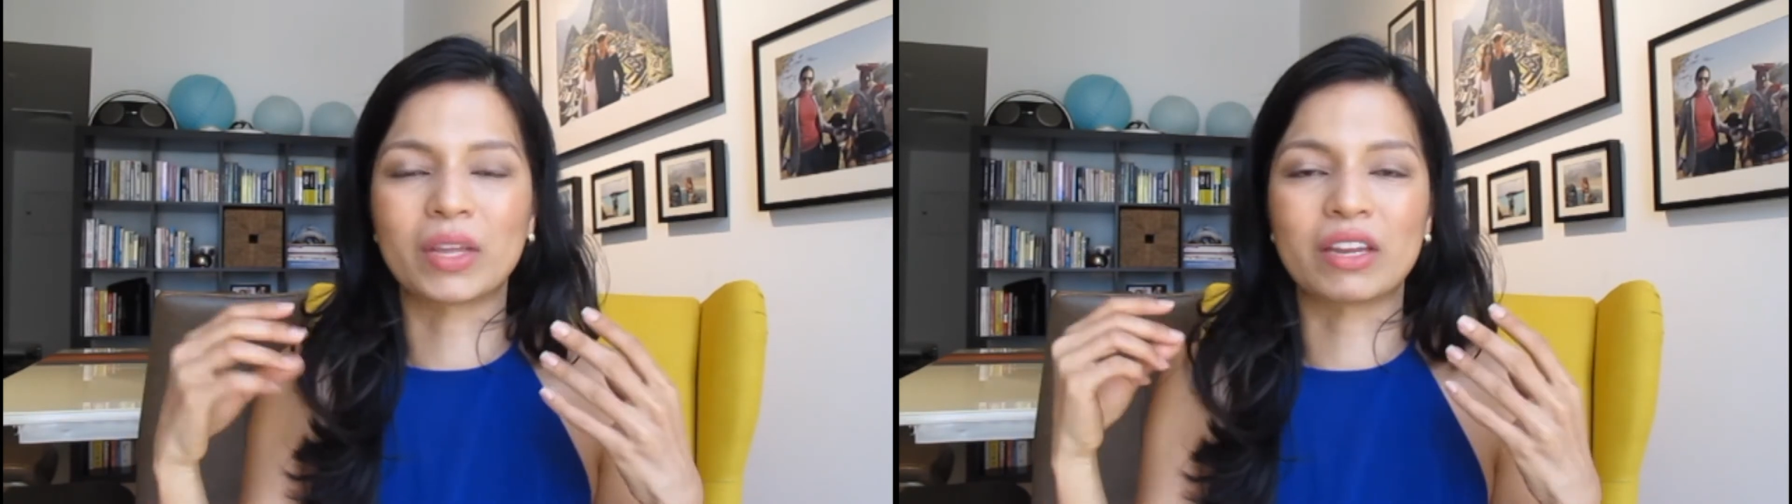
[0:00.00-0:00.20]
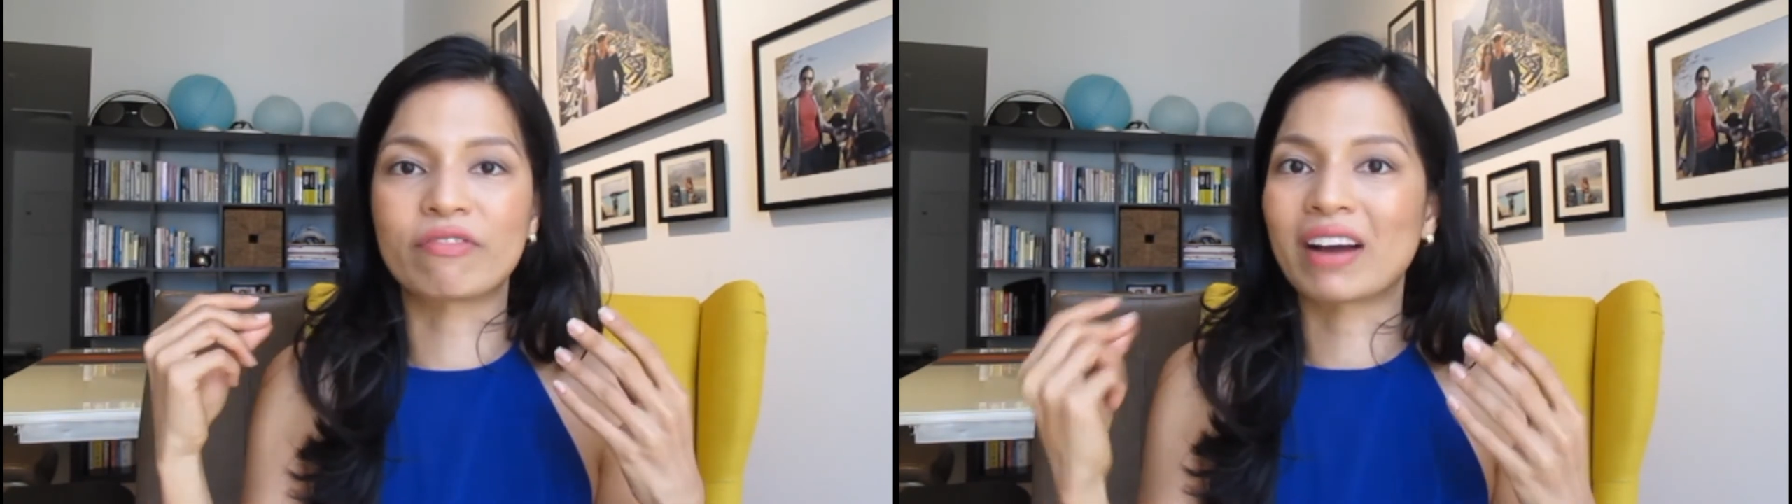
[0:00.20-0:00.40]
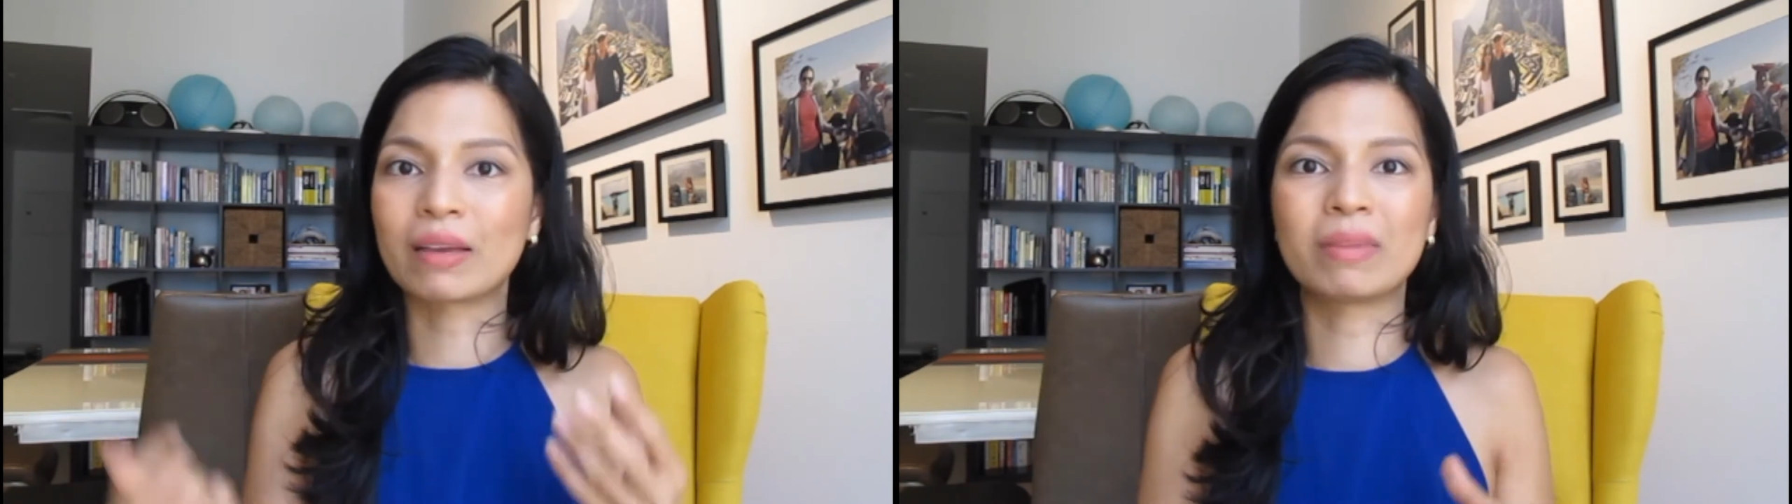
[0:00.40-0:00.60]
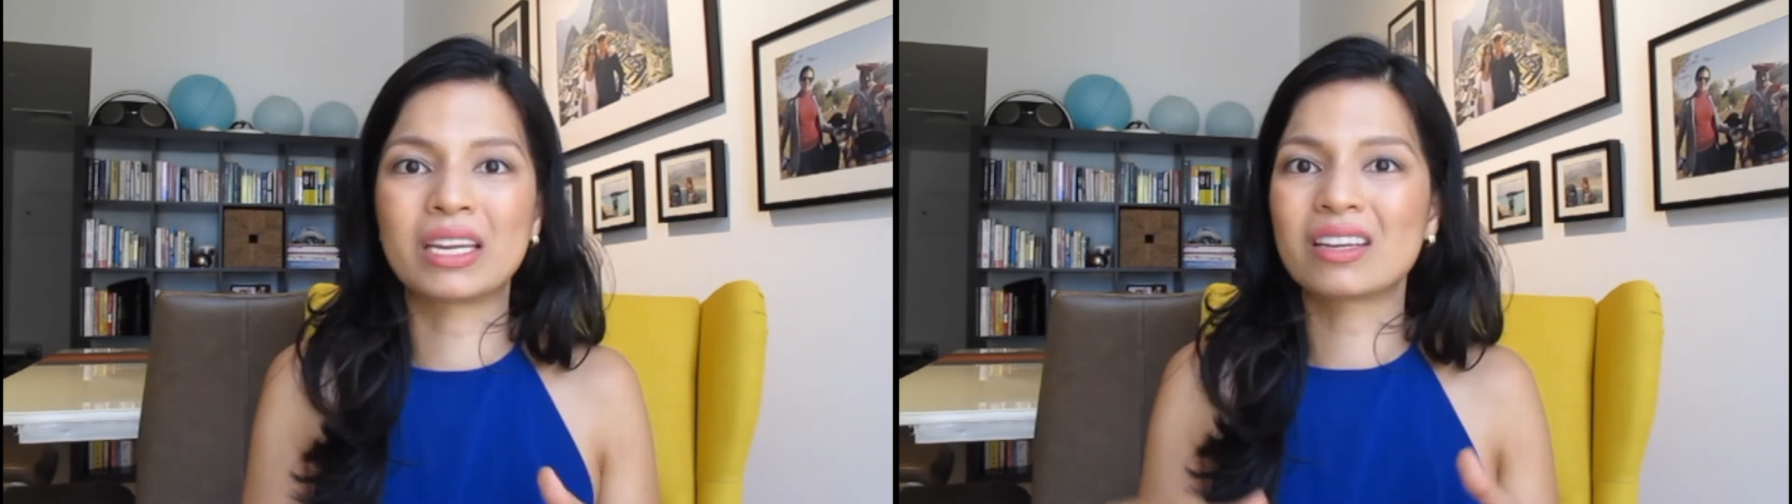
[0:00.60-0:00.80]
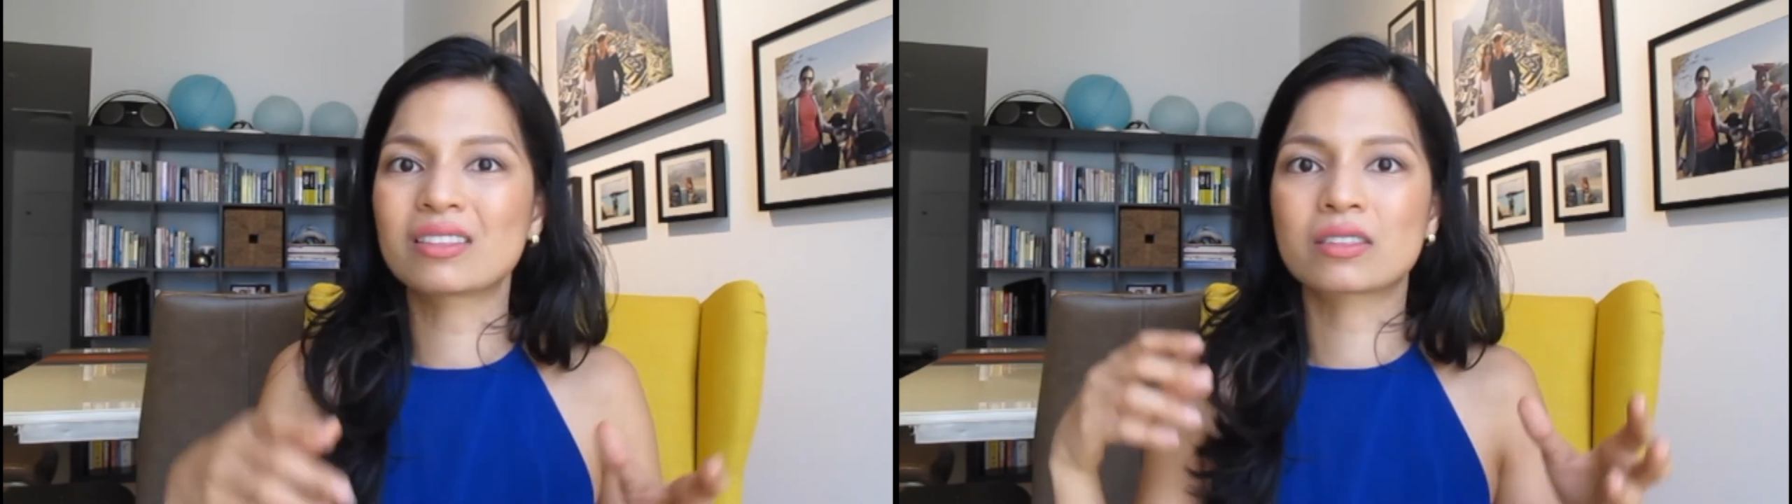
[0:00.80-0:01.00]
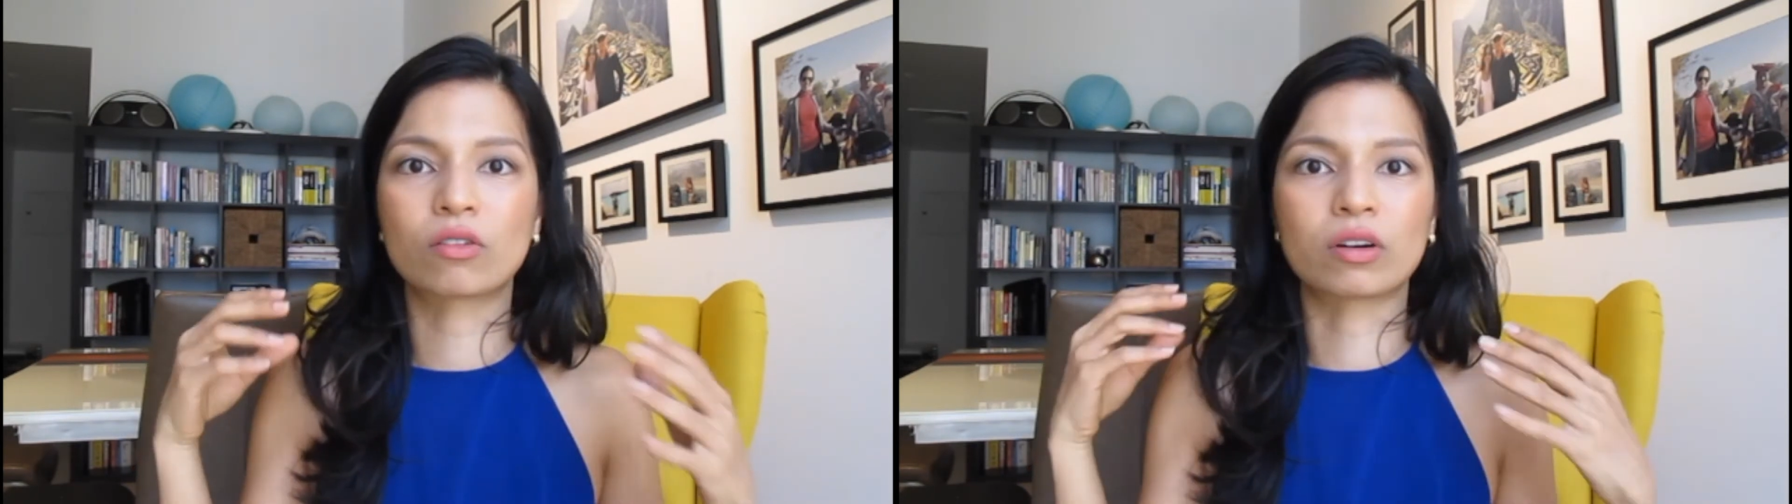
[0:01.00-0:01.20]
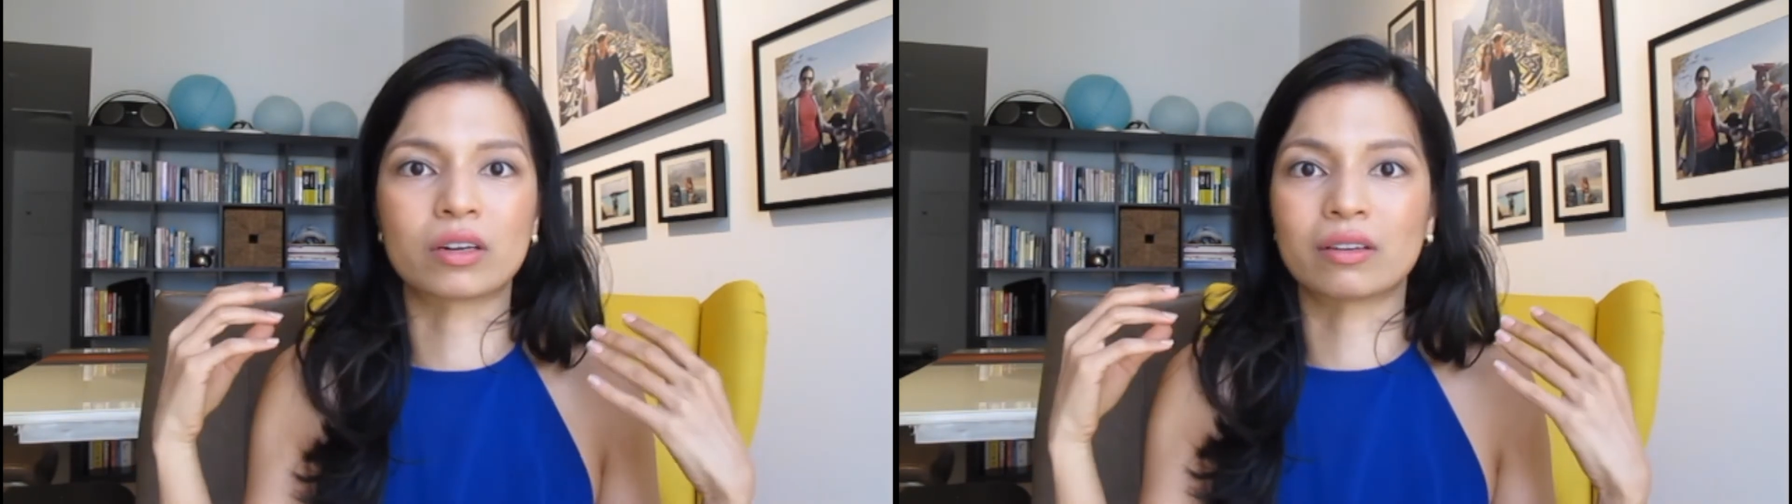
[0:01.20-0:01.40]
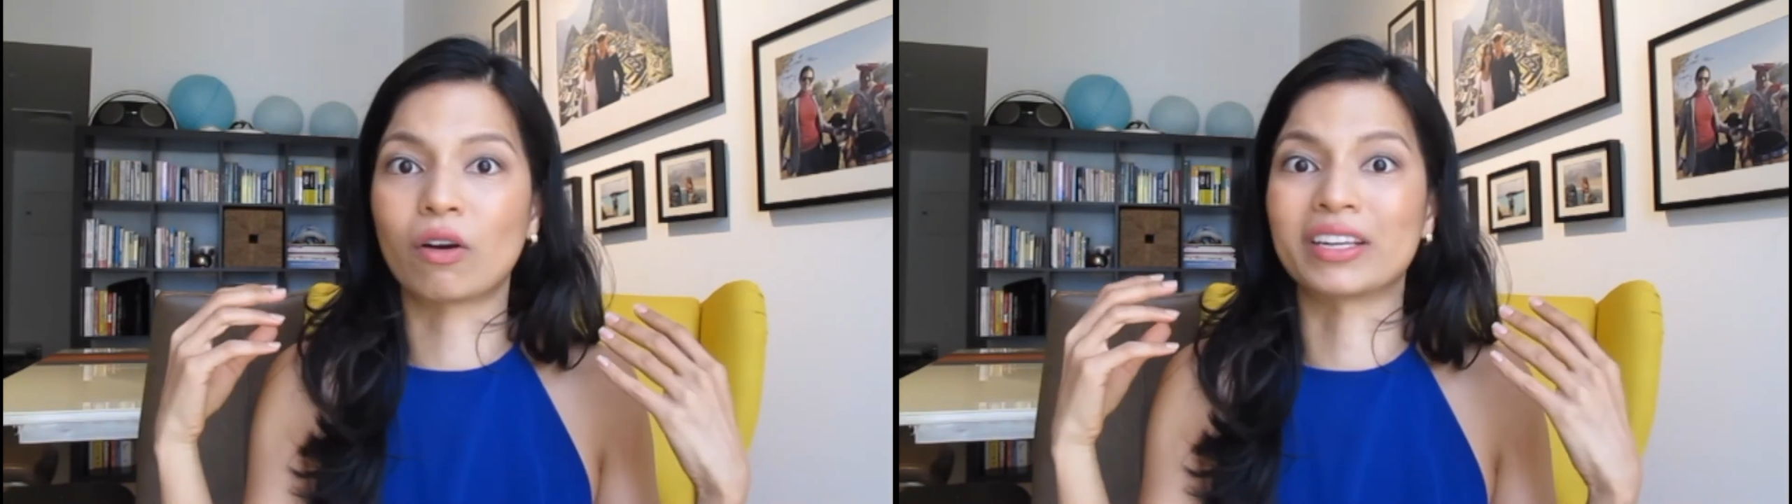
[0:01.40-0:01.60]
in 5 minutes
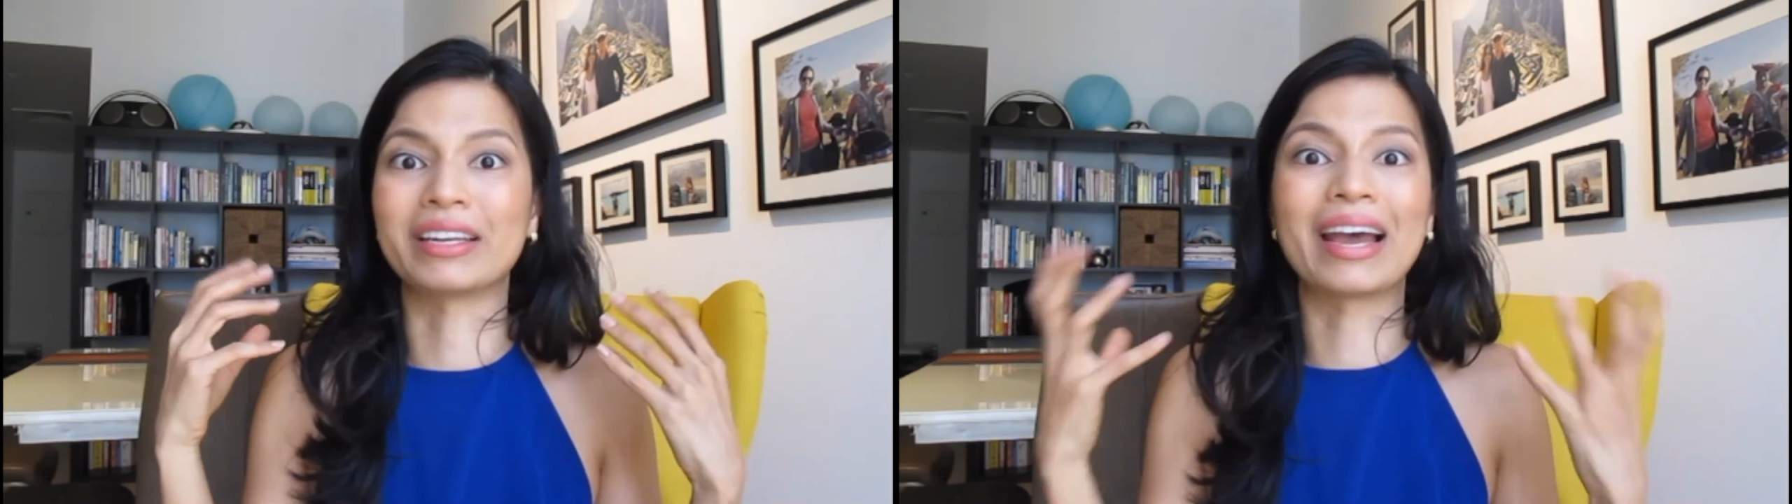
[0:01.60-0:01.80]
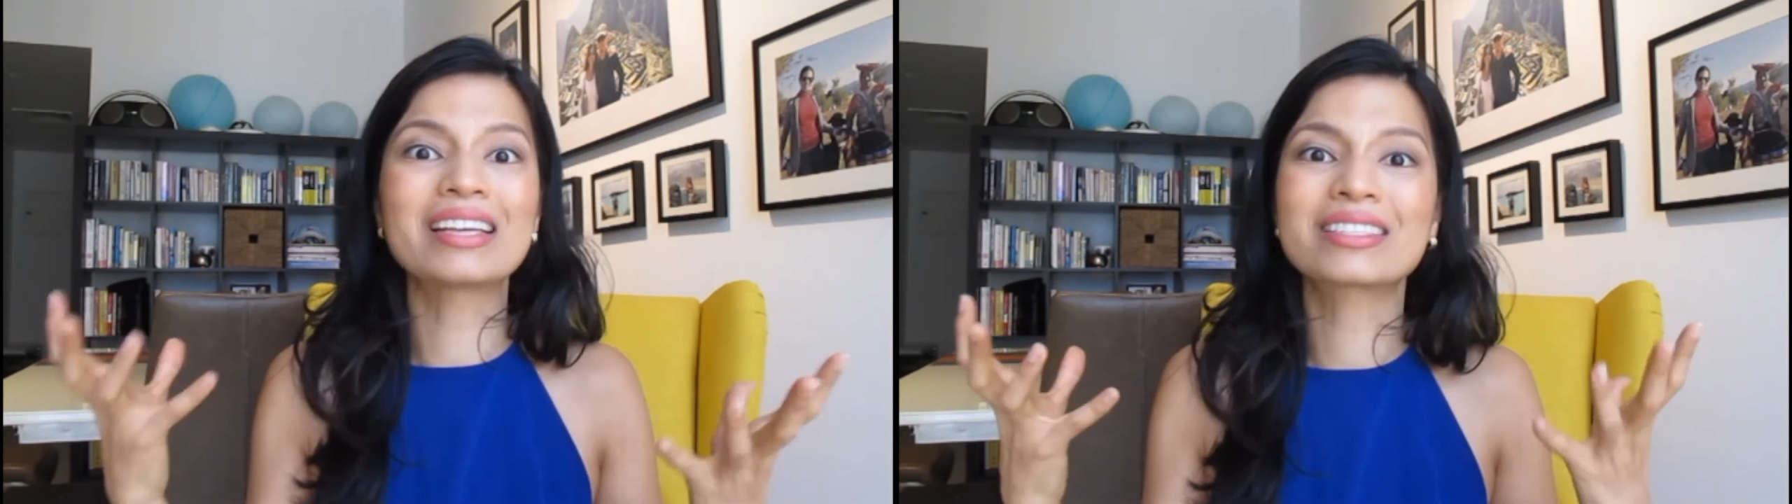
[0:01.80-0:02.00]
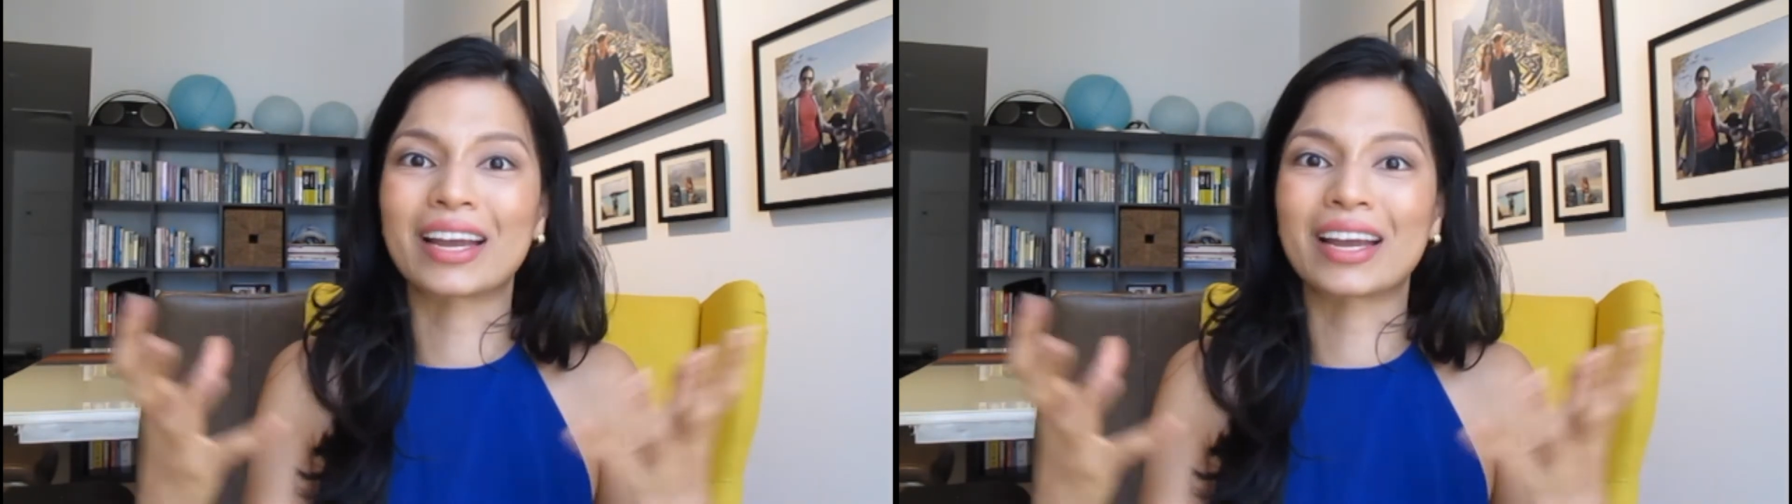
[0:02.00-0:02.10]
or less,